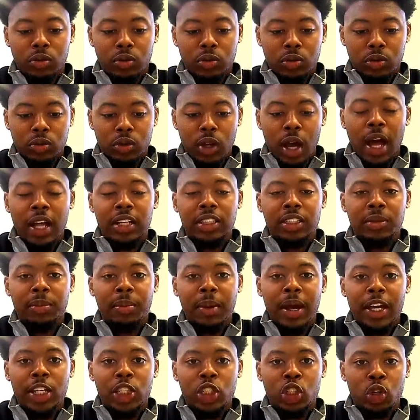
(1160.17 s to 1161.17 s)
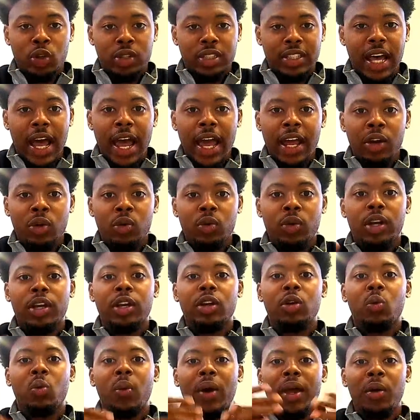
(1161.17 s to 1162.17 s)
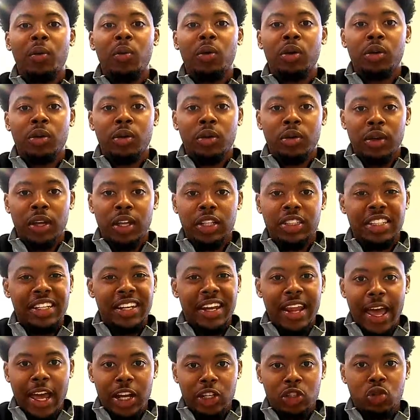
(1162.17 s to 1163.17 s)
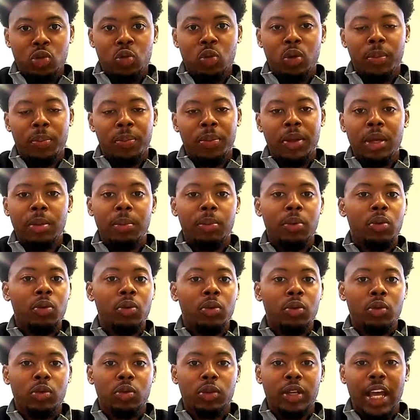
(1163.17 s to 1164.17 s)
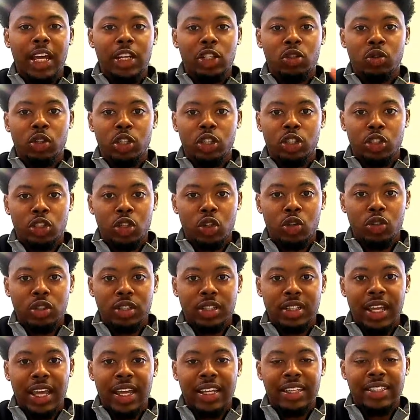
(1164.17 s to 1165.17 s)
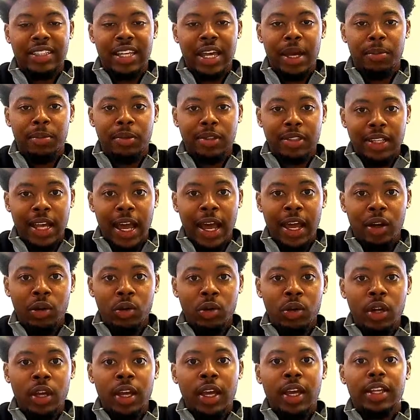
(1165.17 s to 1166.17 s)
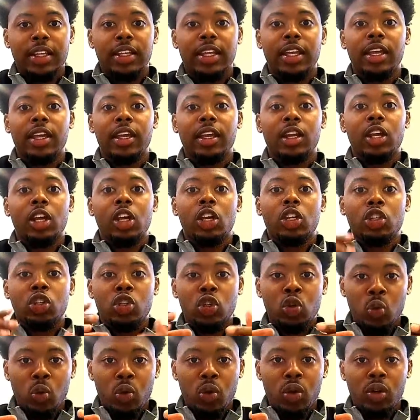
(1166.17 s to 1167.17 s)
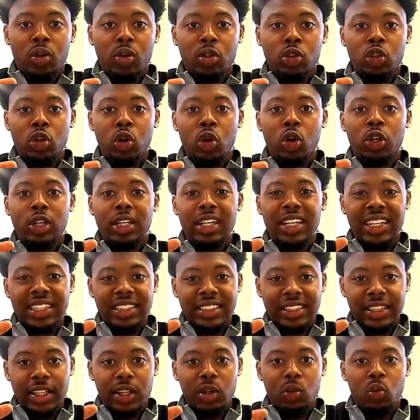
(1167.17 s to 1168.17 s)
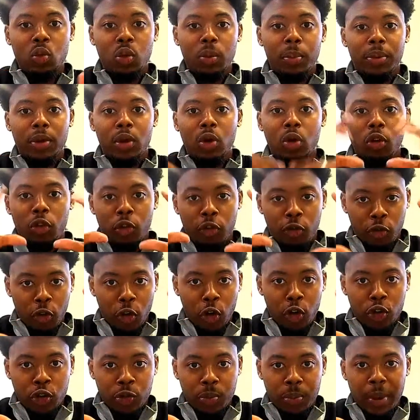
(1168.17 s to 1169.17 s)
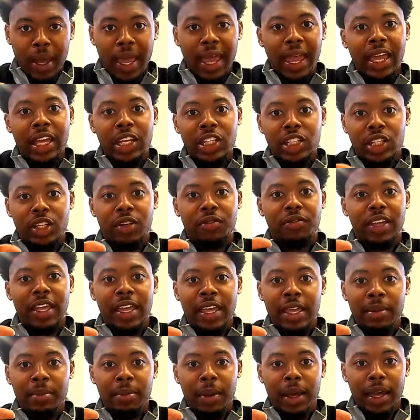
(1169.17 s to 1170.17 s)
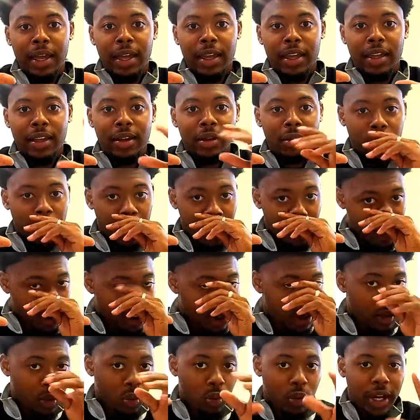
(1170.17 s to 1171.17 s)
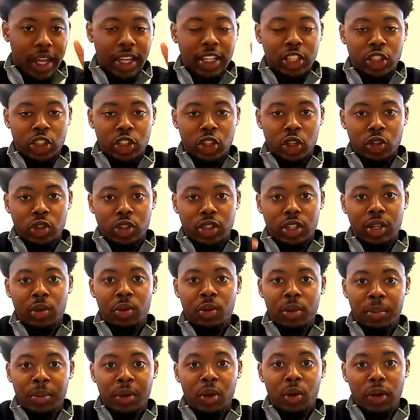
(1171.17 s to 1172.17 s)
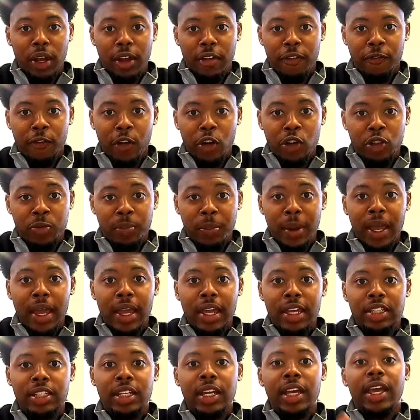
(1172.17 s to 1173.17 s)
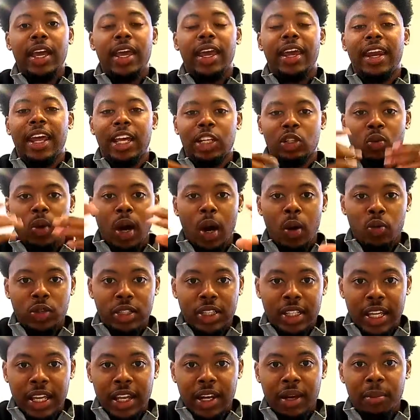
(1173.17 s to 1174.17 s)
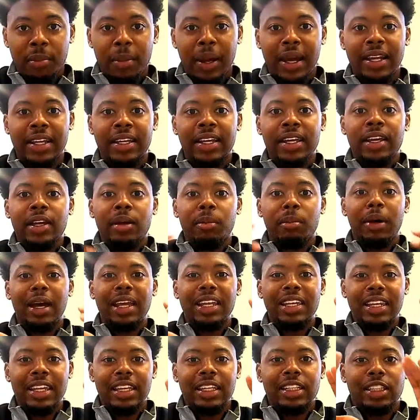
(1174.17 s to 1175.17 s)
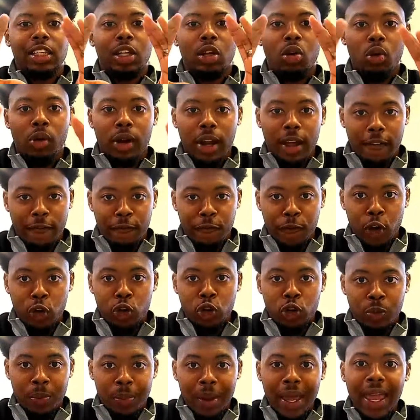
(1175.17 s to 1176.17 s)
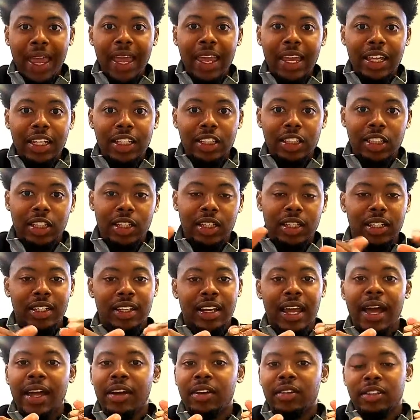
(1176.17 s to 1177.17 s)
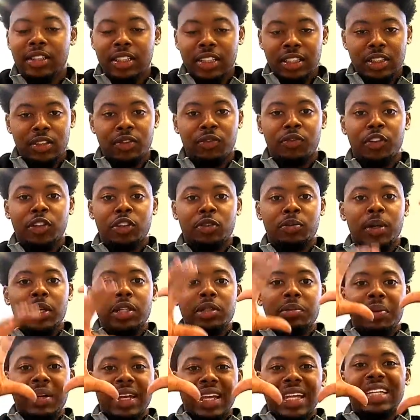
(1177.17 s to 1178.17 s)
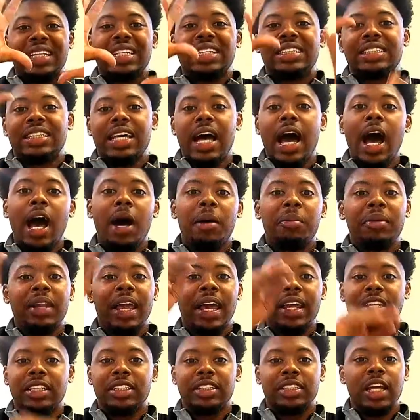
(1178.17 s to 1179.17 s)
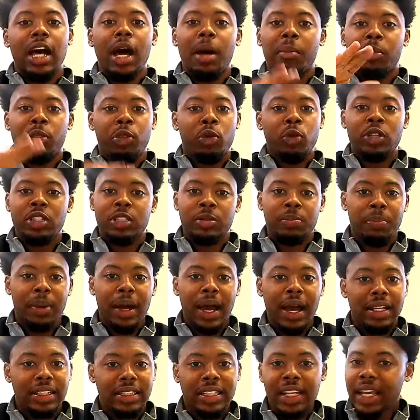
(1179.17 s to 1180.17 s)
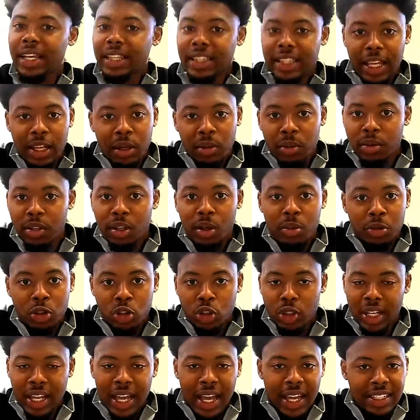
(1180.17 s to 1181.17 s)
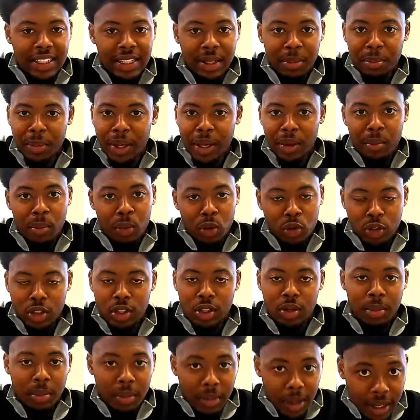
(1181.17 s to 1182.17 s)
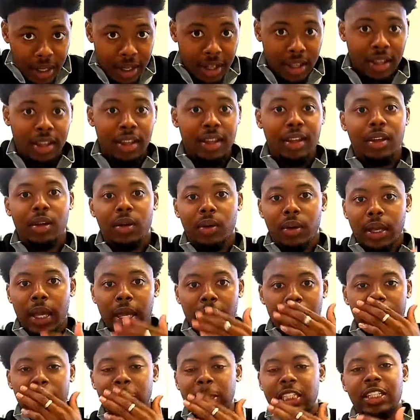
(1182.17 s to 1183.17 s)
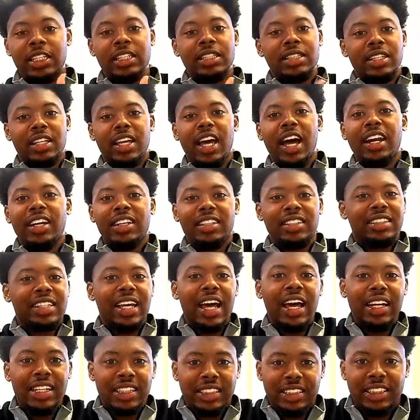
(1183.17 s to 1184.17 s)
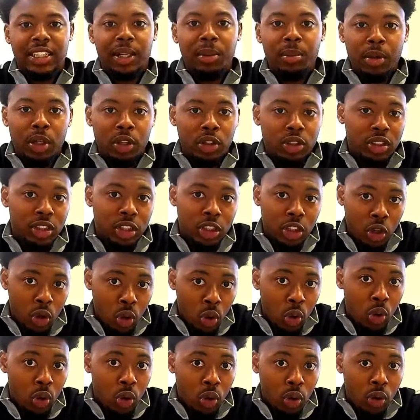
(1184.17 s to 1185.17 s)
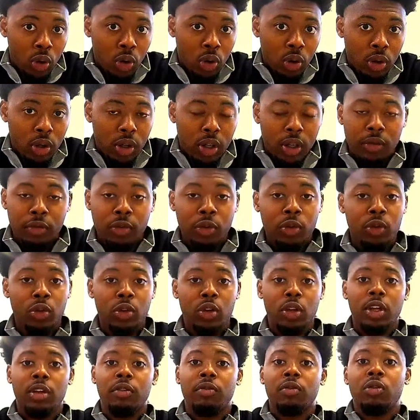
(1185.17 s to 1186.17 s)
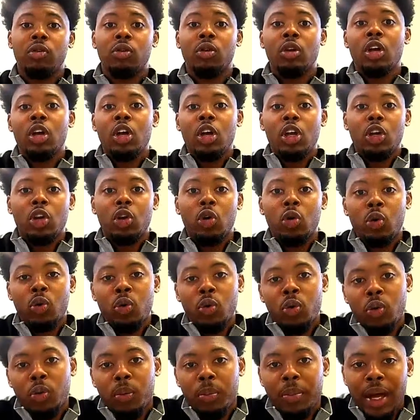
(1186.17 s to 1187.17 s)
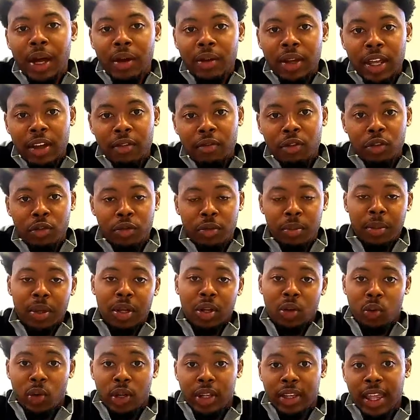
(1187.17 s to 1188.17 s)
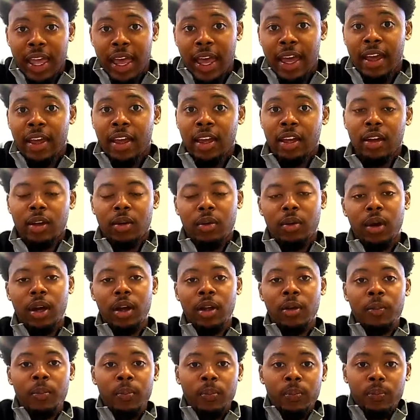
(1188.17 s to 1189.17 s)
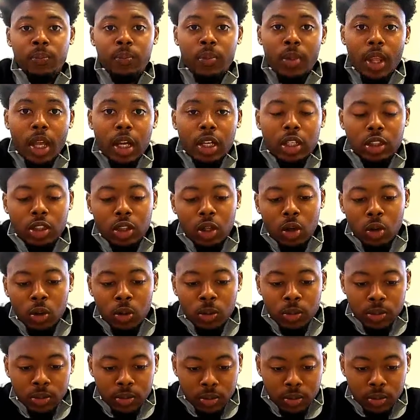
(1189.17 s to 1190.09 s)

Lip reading: optimize your title in a way where it's natural, where people naturally search that type of title, then your listing will be on the first page of eBay, right? When they search it, it would be on that first page, and that's what I was getting my listing on that first page, not just the first page, but at the top, like the top 3 spots. Those are the guys that make most of the money. Okay, it's kind of similar to Google, if you know about that, if you're familiar with that, right? So